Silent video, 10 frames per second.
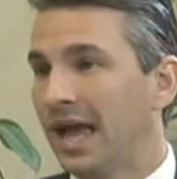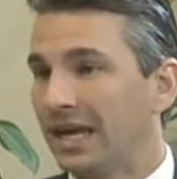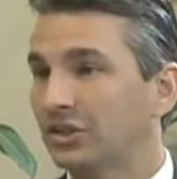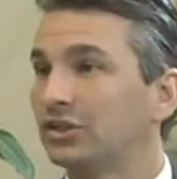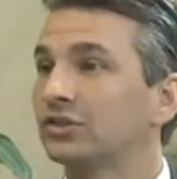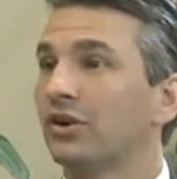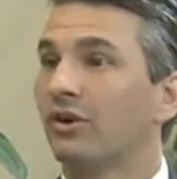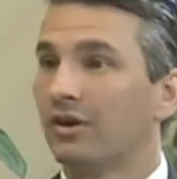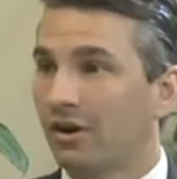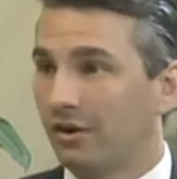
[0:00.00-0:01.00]
actually
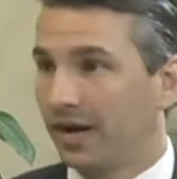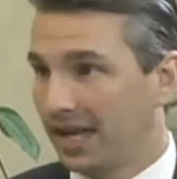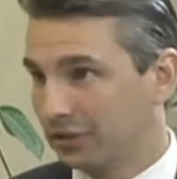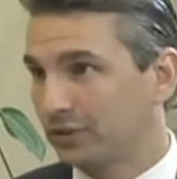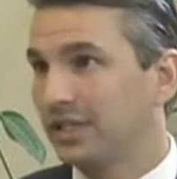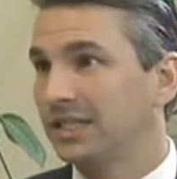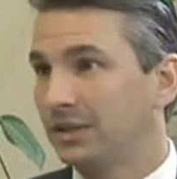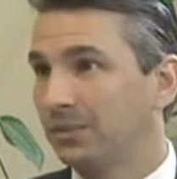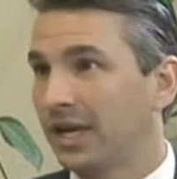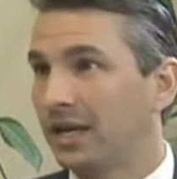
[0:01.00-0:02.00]
start our next strategic